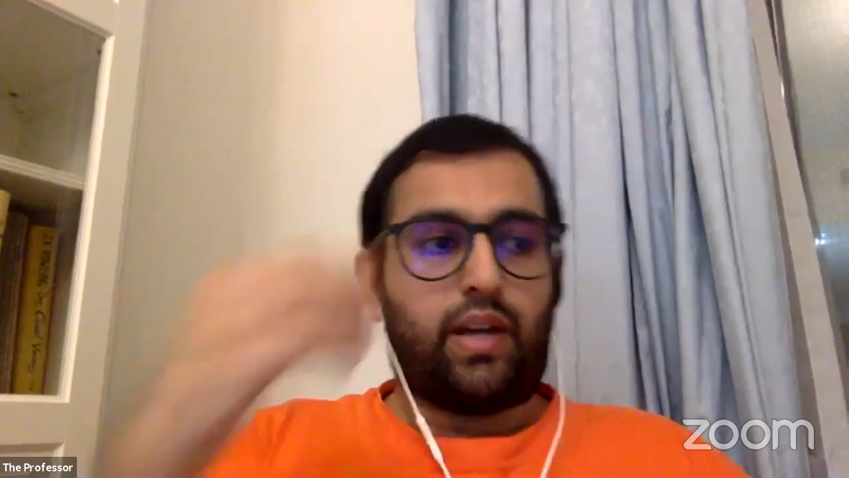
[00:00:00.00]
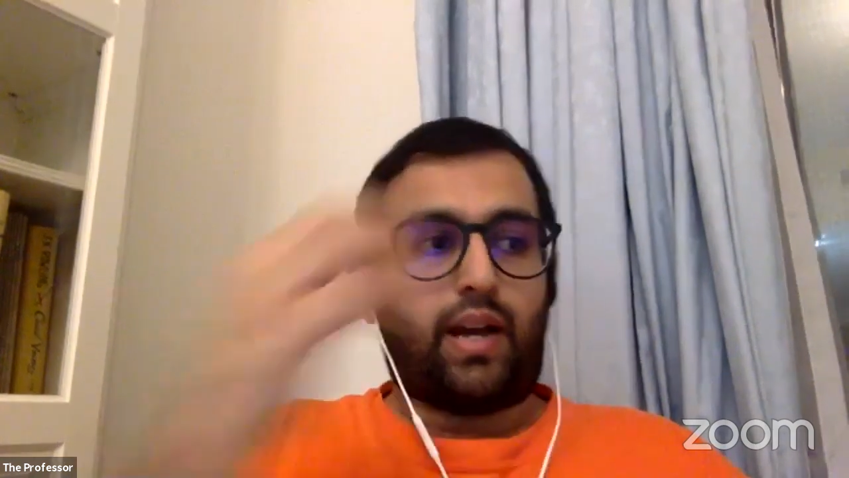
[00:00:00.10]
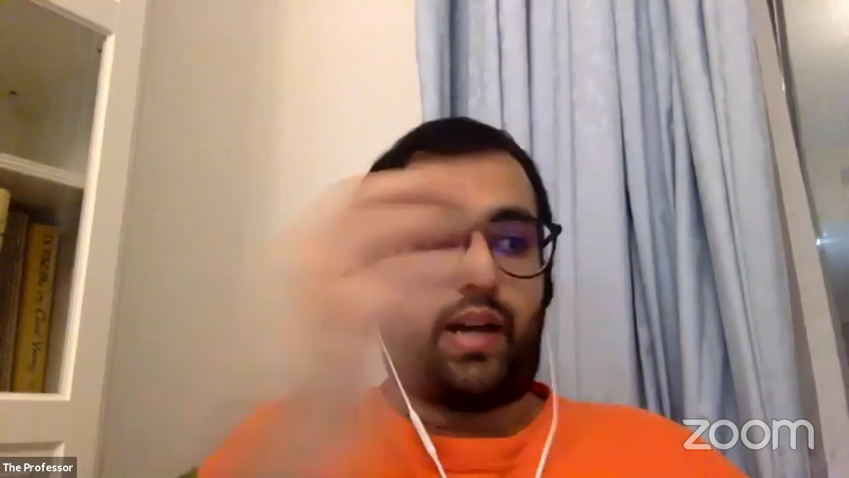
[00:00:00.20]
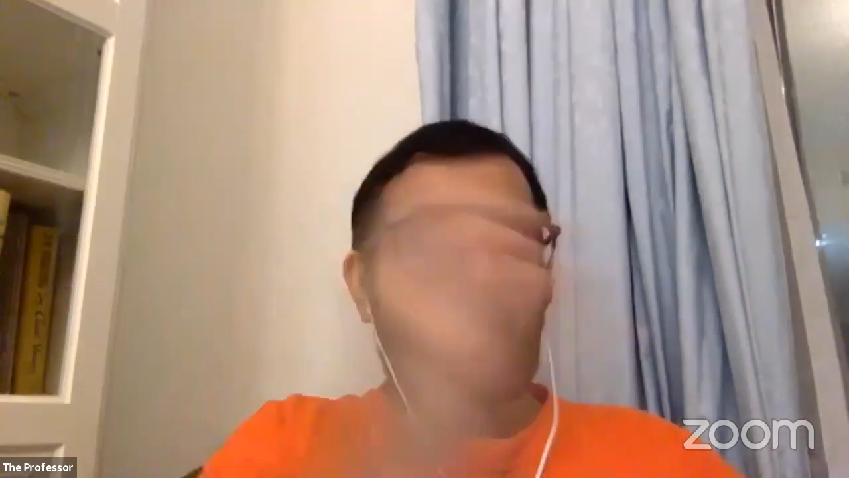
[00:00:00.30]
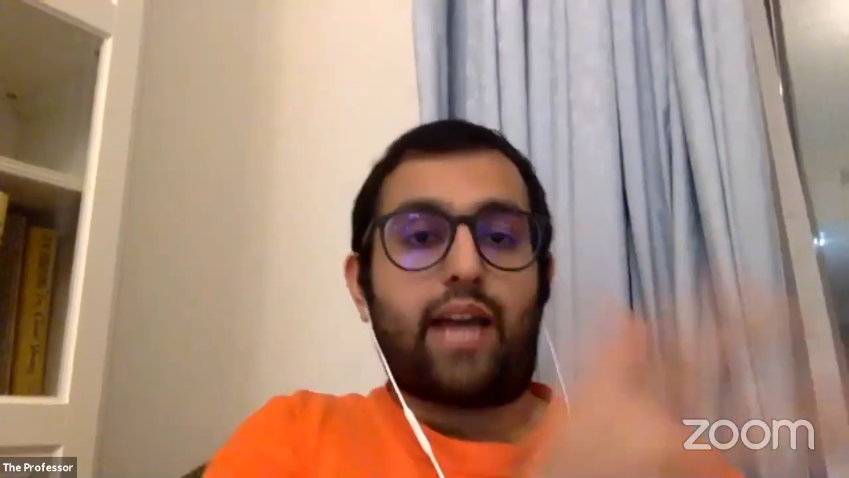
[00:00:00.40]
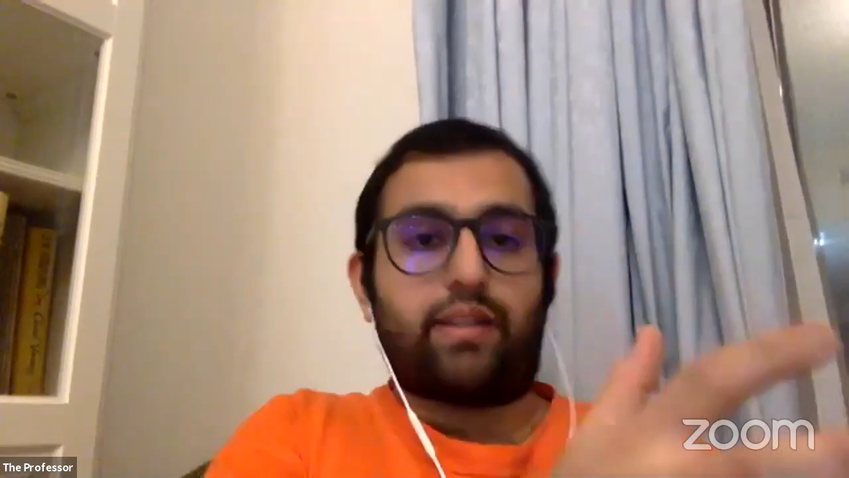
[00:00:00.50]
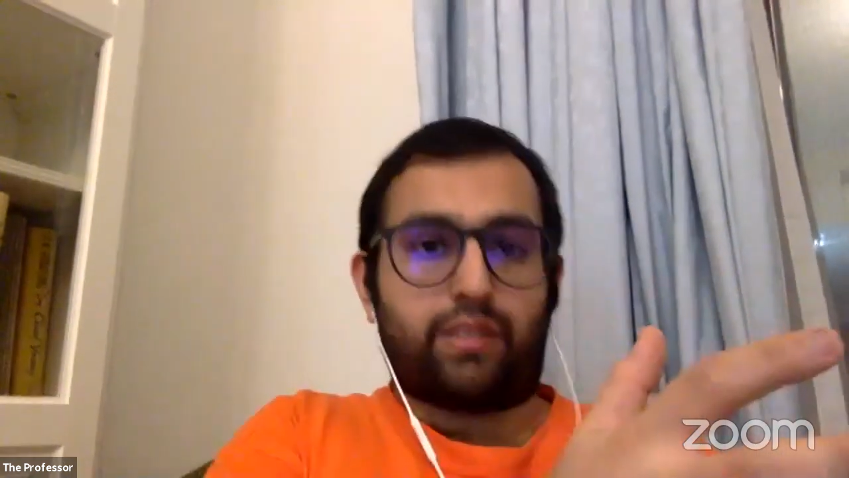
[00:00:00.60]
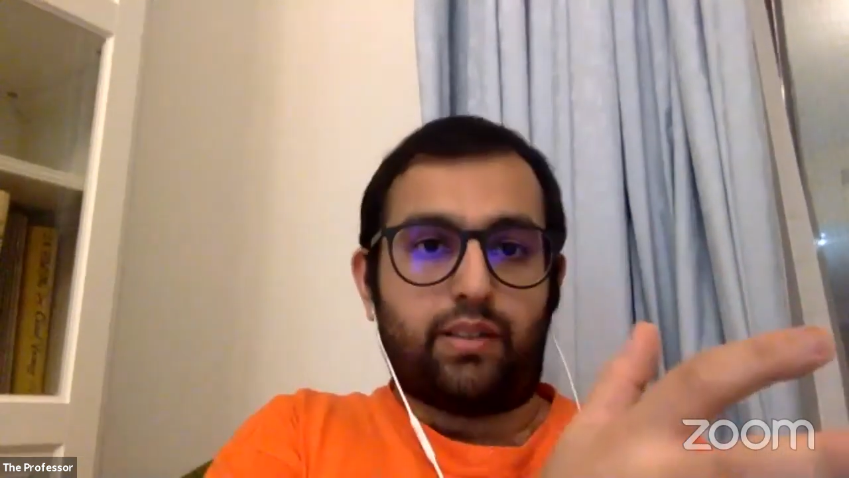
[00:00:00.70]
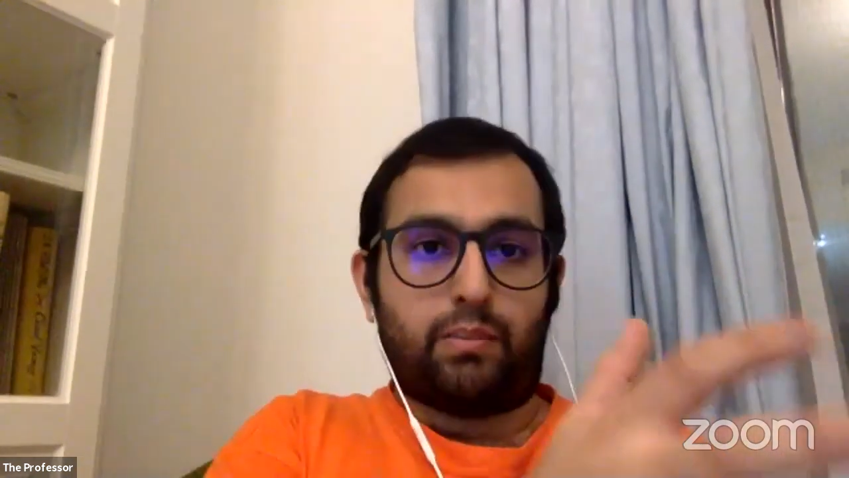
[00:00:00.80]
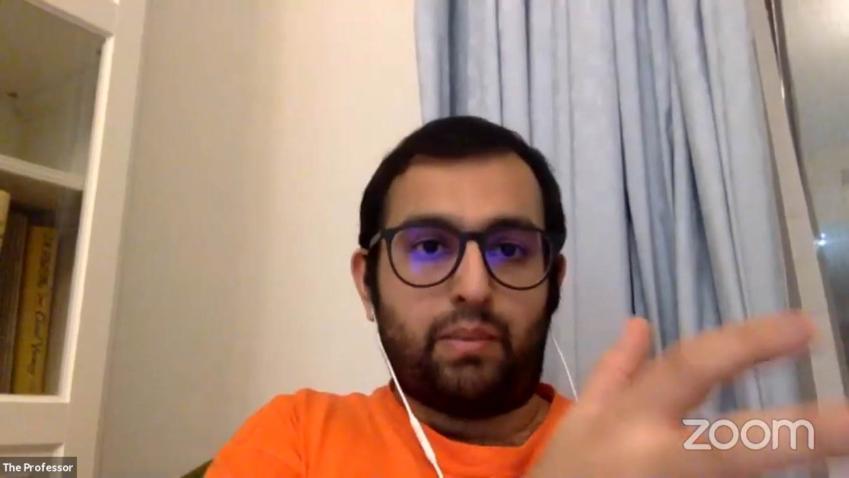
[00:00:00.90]
a
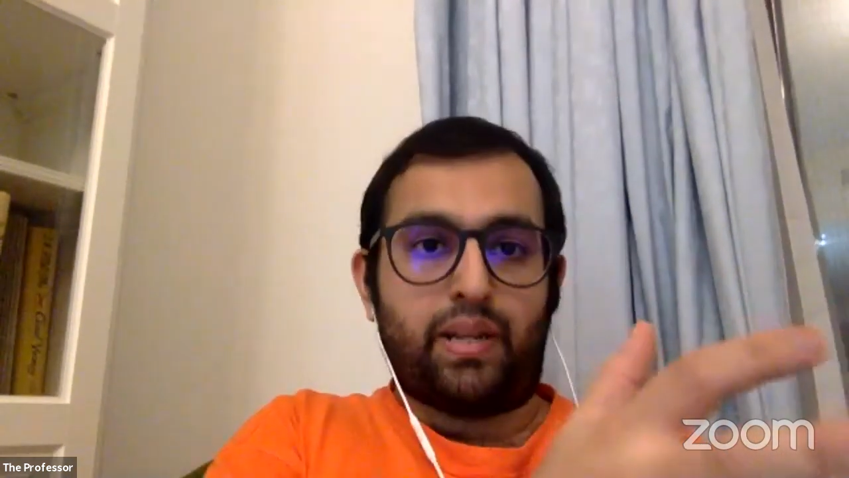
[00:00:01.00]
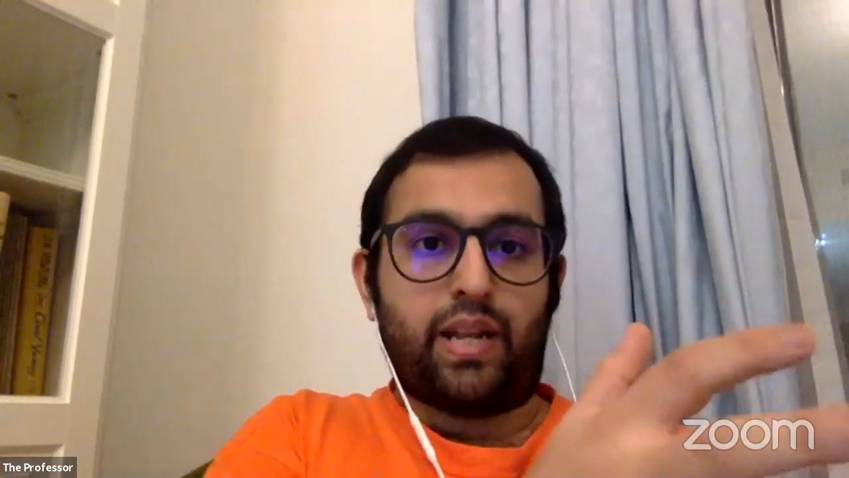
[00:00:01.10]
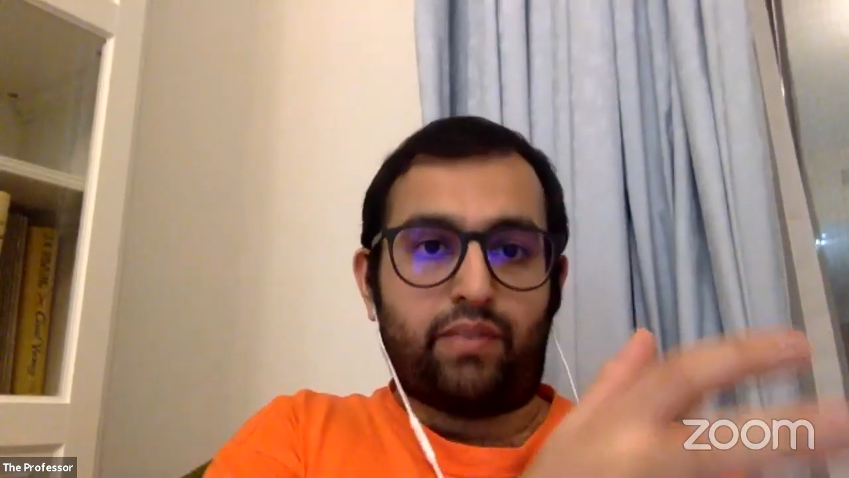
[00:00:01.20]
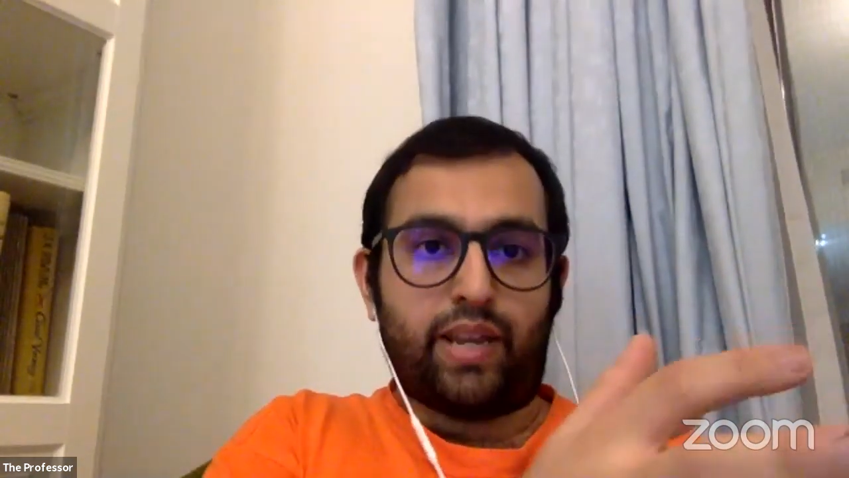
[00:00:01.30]
castle made out of